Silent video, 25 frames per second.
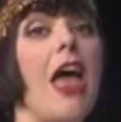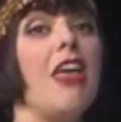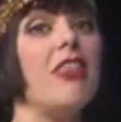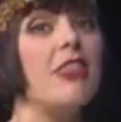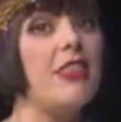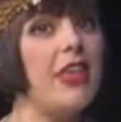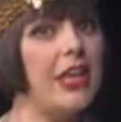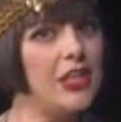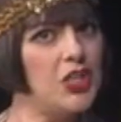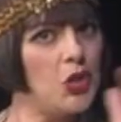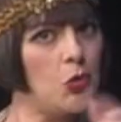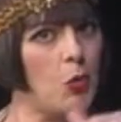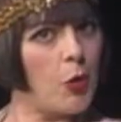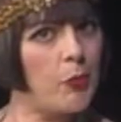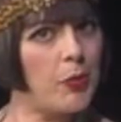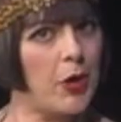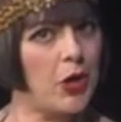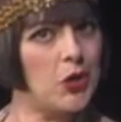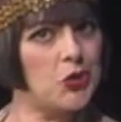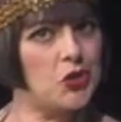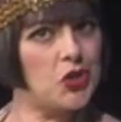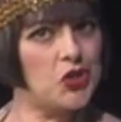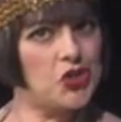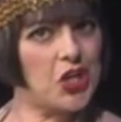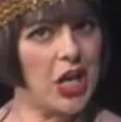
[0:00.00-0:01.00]
Then you
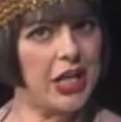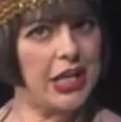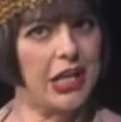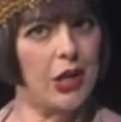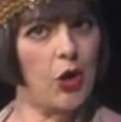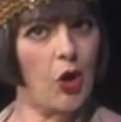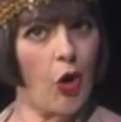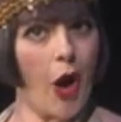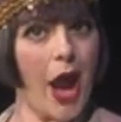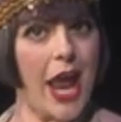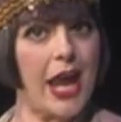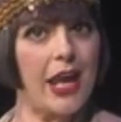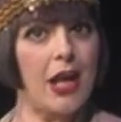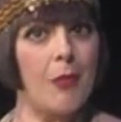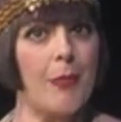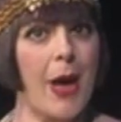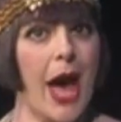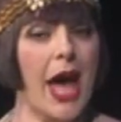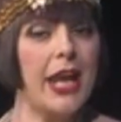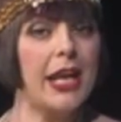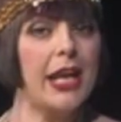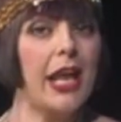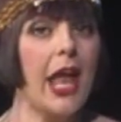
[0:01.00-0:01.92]
approach Jenny Craig about a